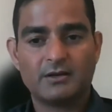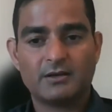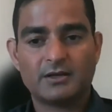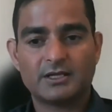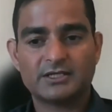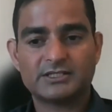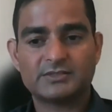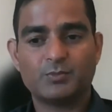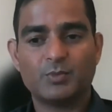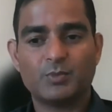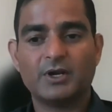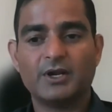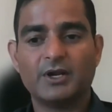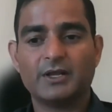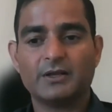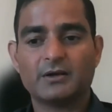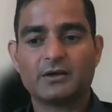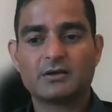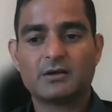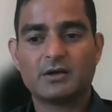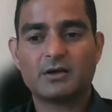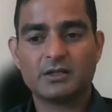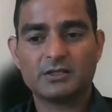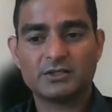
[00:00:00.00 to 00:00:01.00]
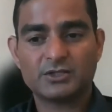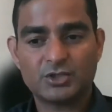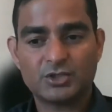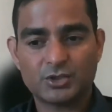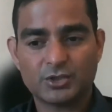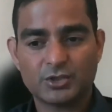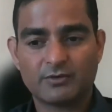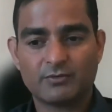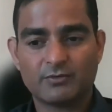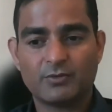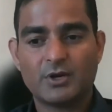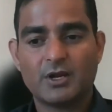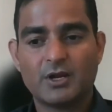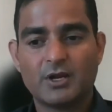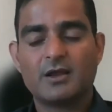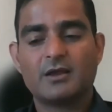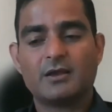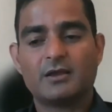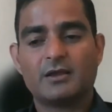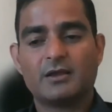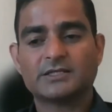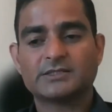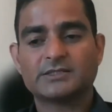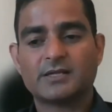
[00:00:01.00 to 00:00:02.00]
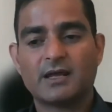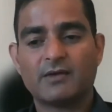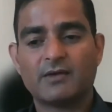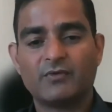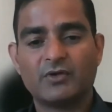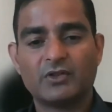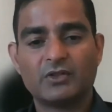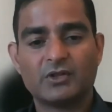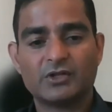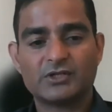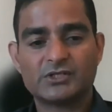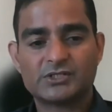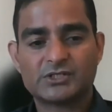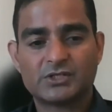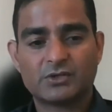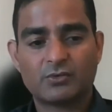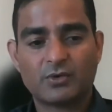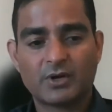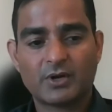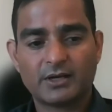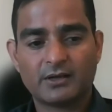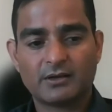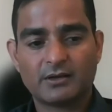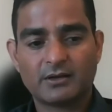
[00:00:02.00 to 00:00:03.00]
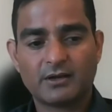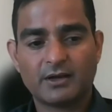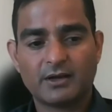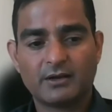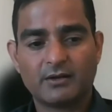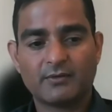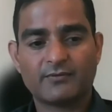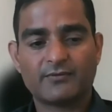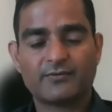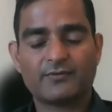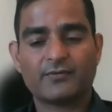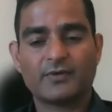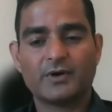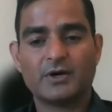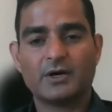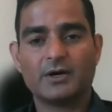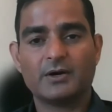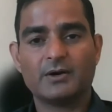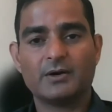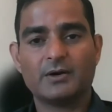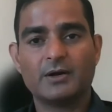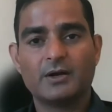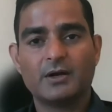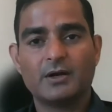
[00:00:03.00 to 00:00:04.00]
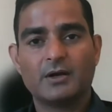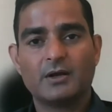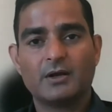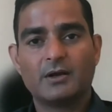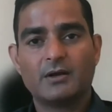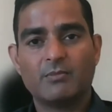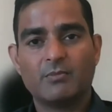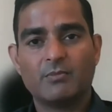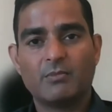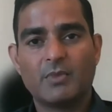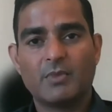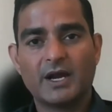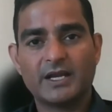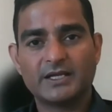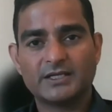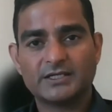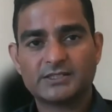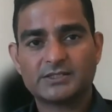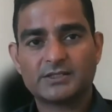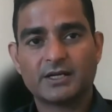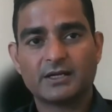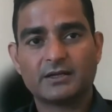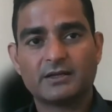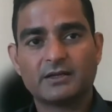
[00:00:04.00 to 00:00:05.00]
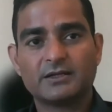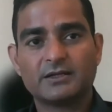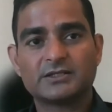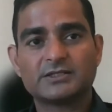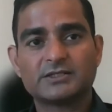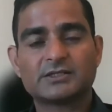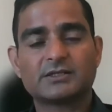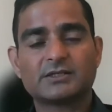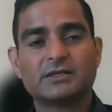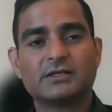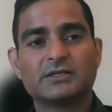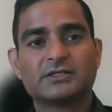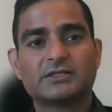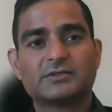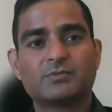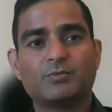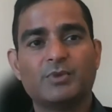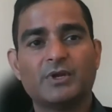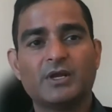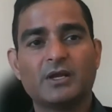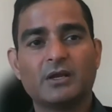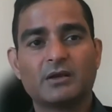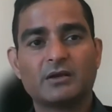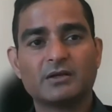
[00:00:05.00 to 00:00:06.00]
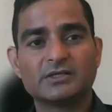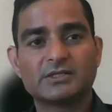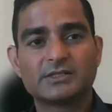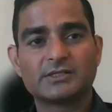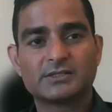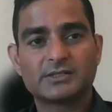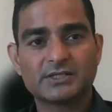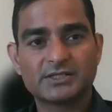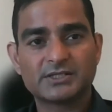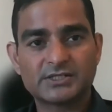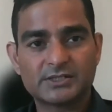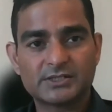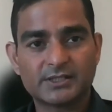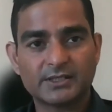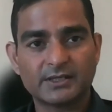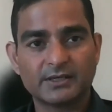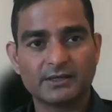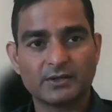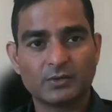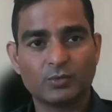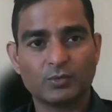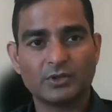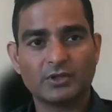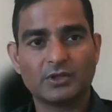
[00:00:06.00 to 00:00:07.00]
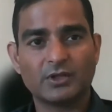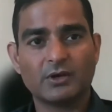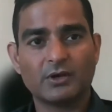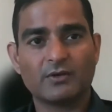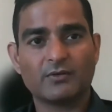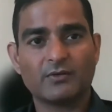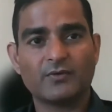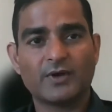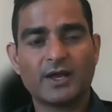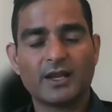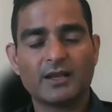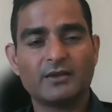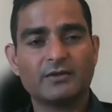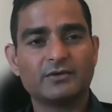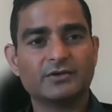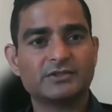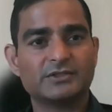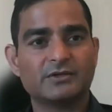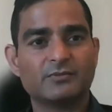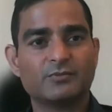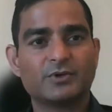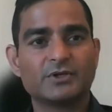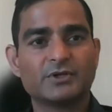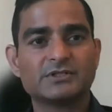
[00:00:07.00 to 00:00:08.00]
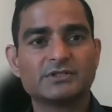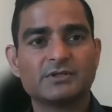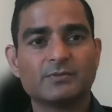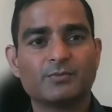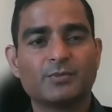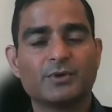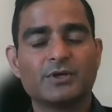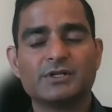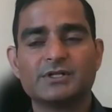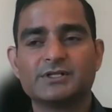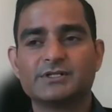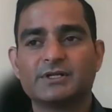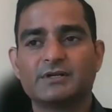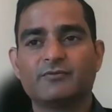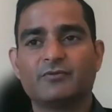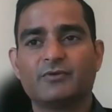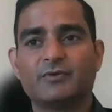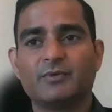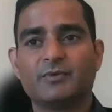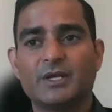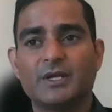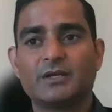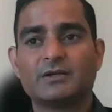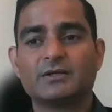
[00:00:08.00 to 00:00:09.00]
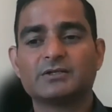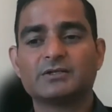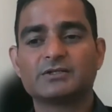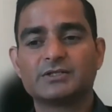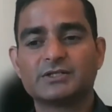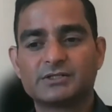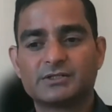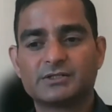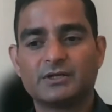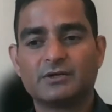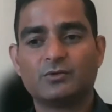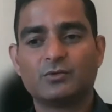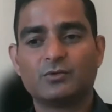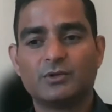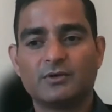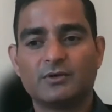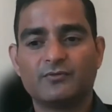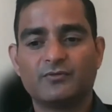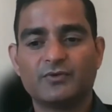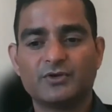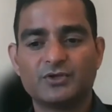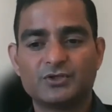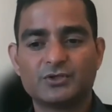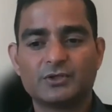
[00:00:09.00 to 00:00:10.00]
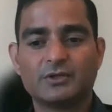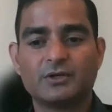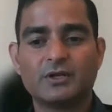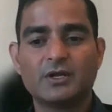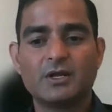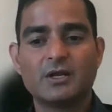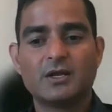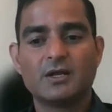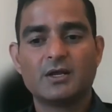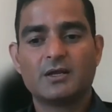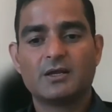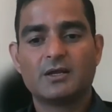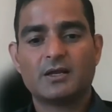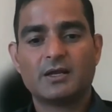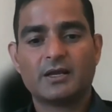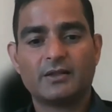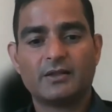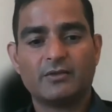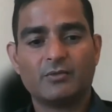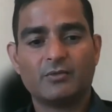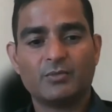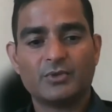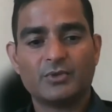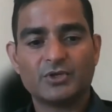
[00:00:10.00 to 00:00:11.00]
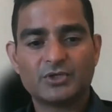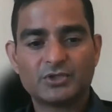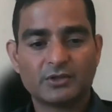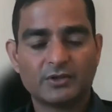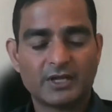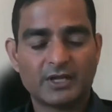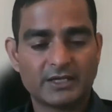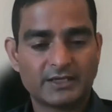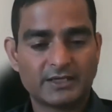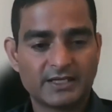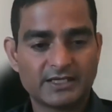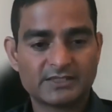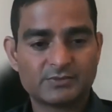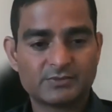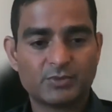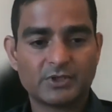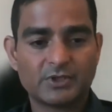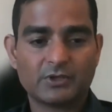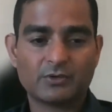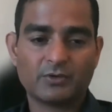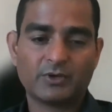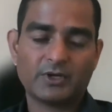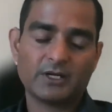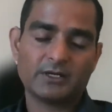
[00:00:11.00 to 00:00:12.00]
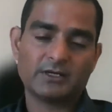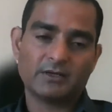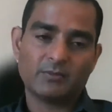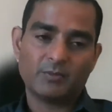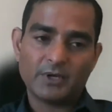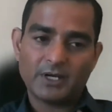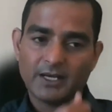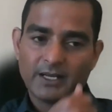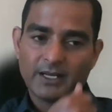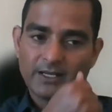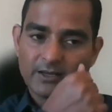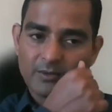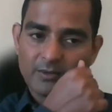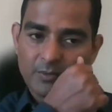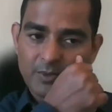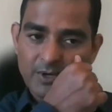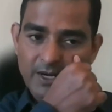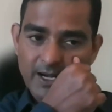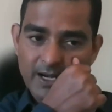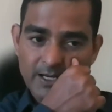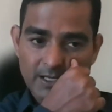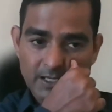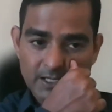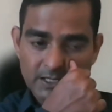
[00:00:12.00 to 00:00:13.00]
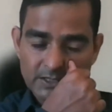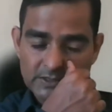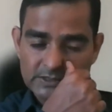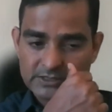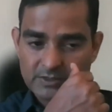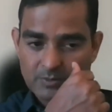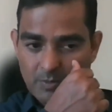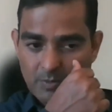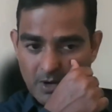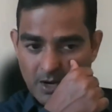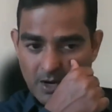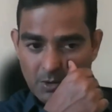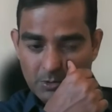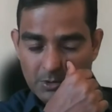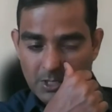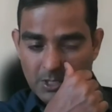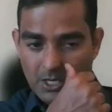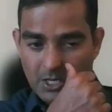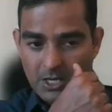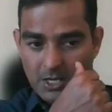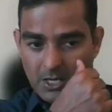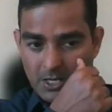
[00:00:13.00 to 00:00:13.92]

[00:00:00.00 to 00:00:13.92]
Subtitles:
It's building a culture. It's having this right kind of mindset. It's being consistent with your values and principles, and being consistent with the vision and the mission that has been created. Building a brand is about